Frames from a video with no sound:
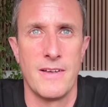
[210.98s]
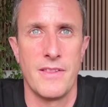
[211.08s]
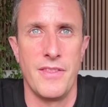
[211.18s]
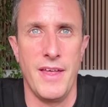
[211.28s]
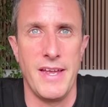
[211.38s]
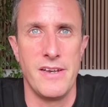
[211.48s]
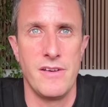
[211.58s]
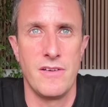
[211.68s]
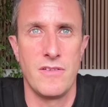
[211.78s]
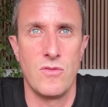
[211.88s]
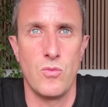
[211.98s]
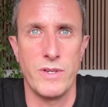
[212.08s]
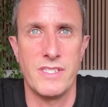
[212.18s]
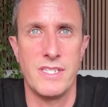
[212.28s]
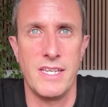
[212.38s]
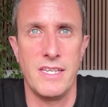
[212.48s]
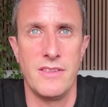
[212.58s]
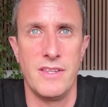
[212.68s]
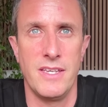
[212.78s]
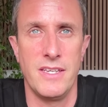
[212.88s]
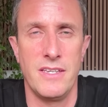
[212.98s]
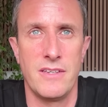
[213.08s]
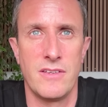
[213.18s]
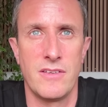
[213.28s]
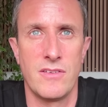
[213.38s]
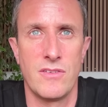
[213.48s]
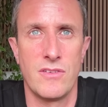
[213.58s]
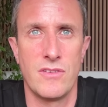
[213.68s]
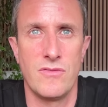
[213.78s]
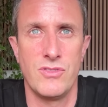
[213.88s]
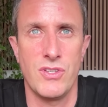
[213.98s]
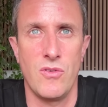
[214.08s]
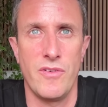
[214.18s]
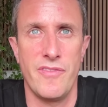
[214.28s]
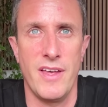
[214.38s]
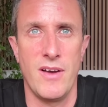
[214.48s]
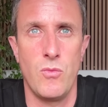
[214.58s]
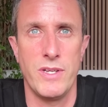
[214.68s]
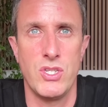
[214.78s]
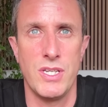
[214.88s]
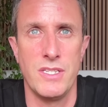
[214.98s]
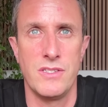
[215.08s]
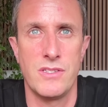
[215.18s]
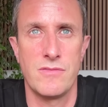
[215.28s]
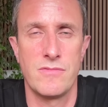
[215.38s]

Then we see the result of that, which is